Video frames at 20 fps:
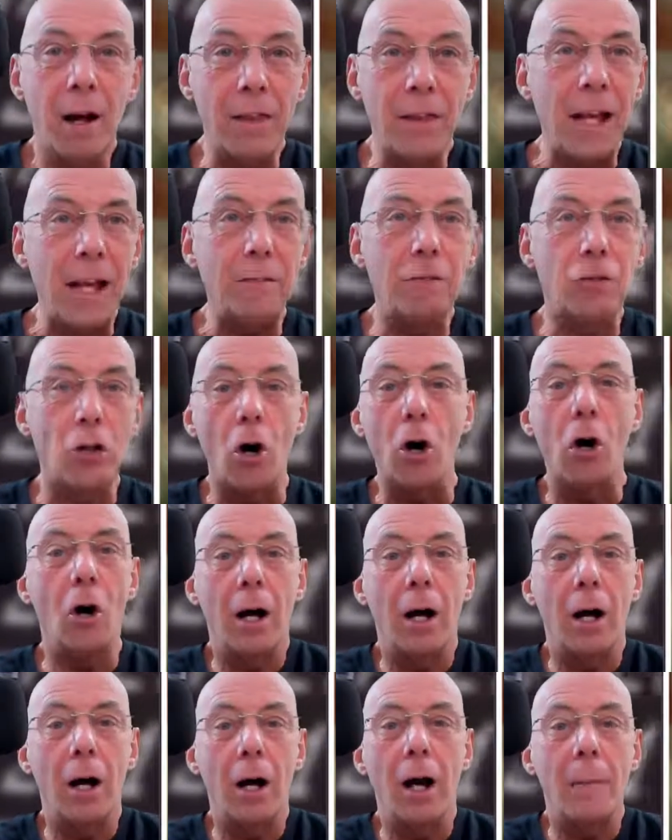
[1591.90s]
They've
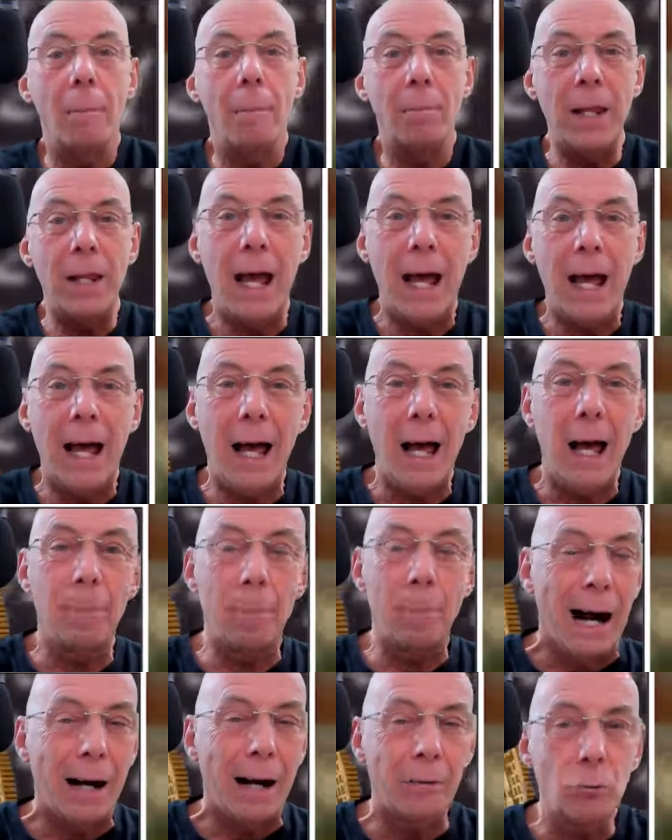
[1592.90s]
got their
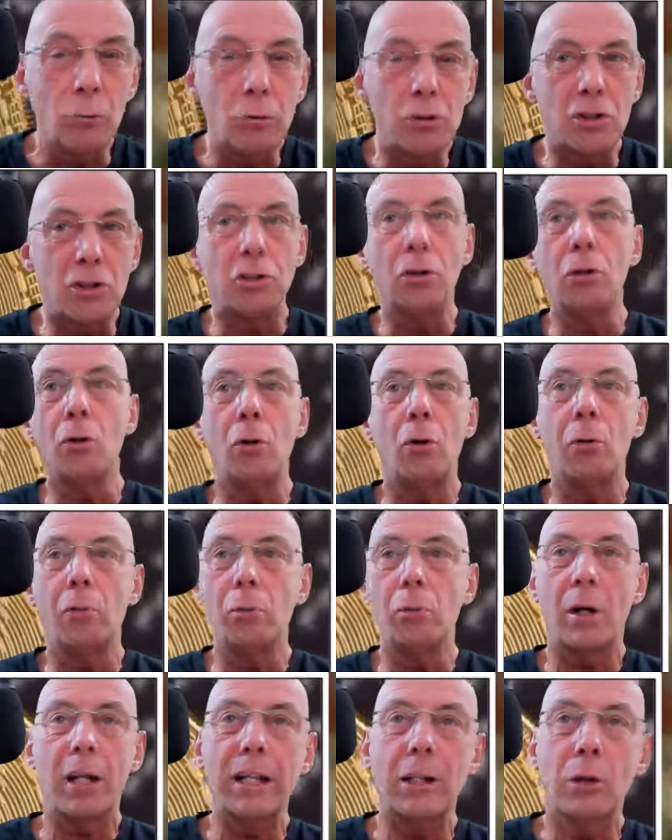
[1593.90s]
apparel store.
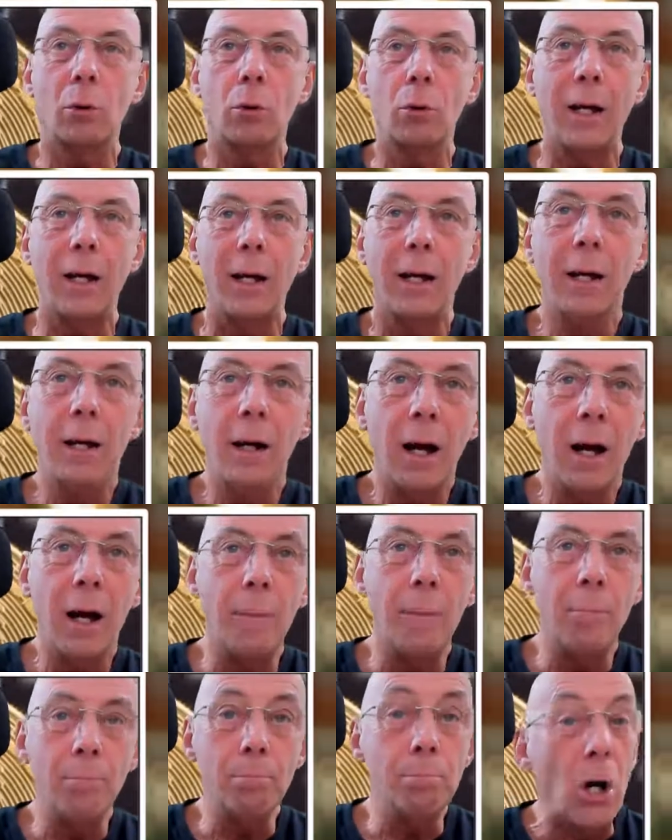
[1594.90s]
What do they call it?
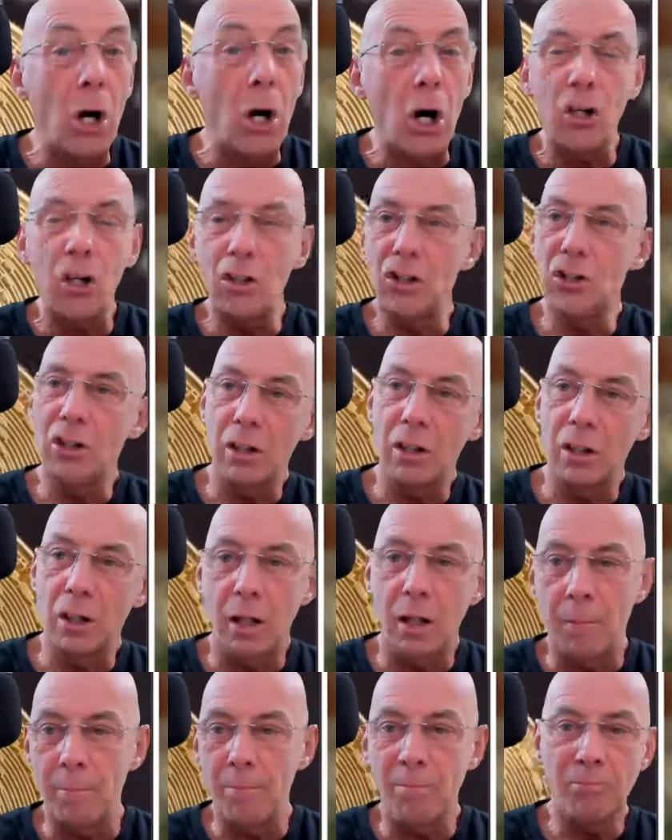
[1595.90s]
Merch.
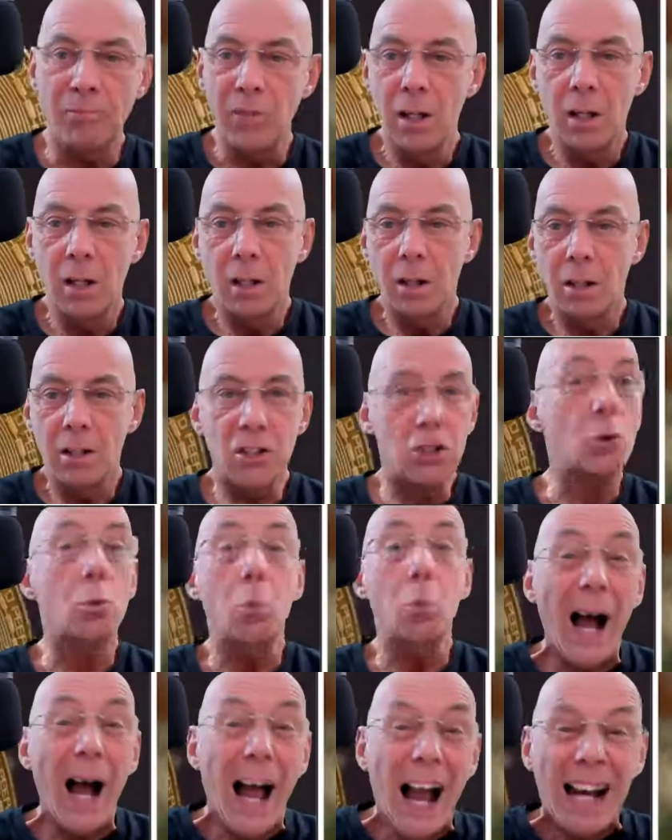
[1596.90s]

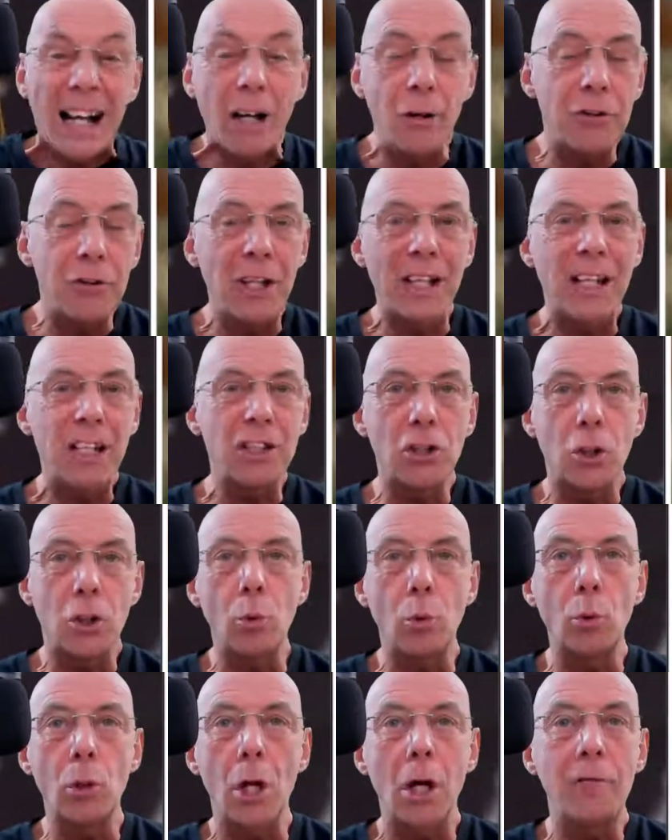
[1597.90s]
Swag, I think it's
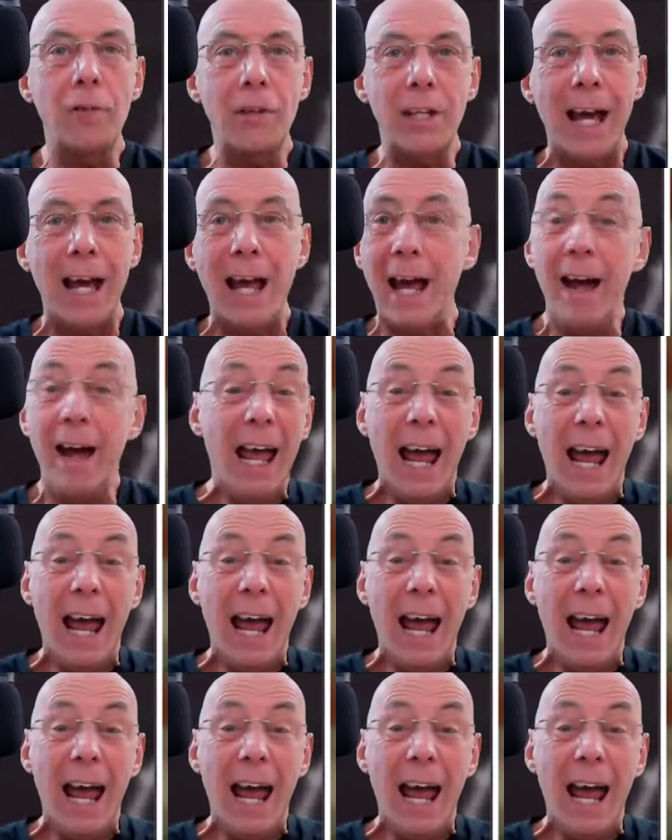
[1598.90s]
called over there.